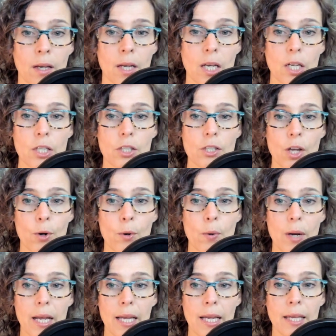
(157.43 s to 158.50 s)
So
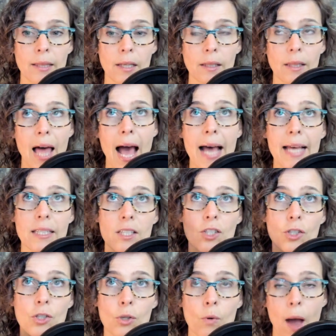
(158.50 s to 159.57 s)
in the last
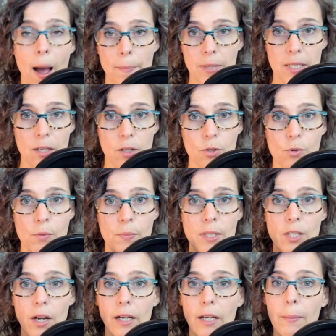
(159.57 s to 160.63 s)
2 episodes, we've been
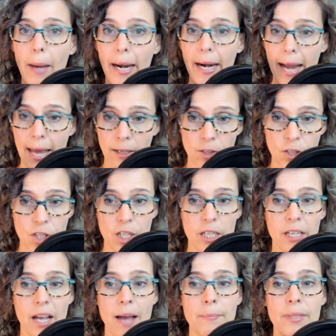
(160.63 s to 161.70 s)
talking about
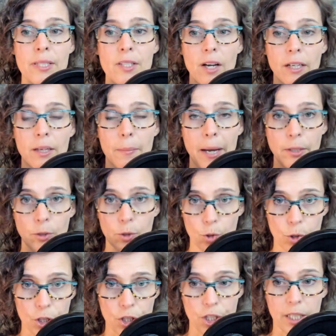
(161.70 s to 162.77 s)
energy and been talking about
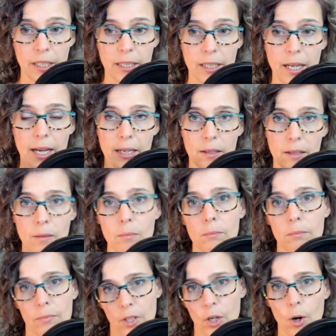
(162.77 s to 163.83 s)
nutrition and,
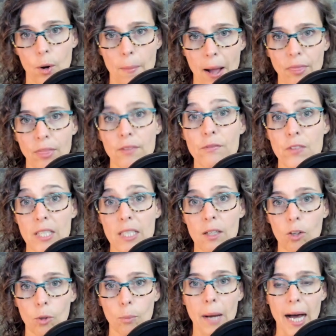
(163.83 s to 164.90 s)
about the
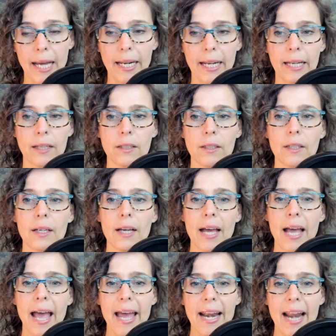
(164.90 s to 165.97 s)
physical body,
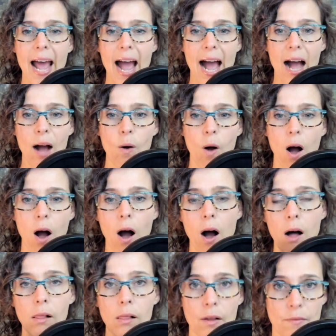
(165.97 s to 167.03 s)
and how
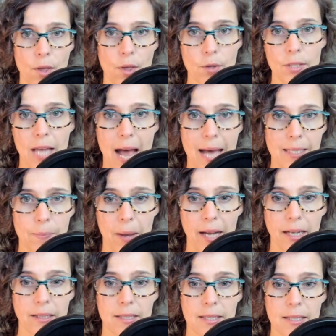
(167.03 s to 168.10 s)
all of those
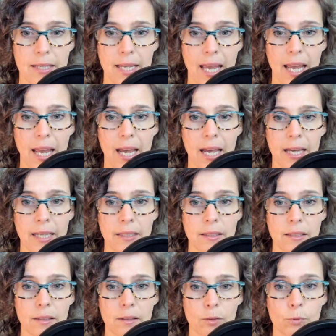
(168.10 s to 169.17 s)
aspects
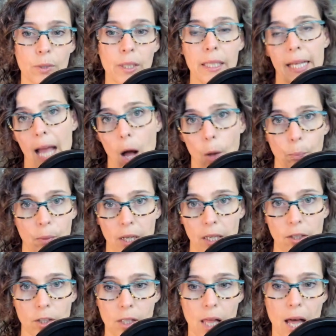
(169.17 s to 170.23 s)
can really help get
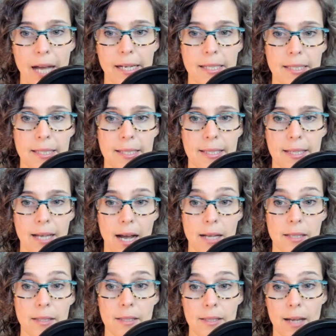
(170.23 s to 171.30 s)
your clients
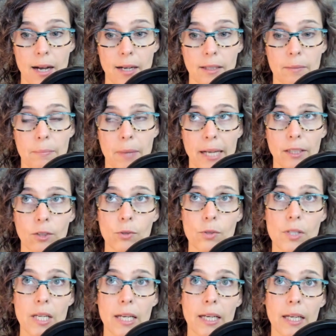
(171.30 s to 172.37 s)
unstuck by
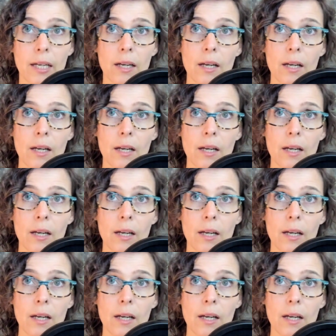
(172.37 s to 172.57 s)
using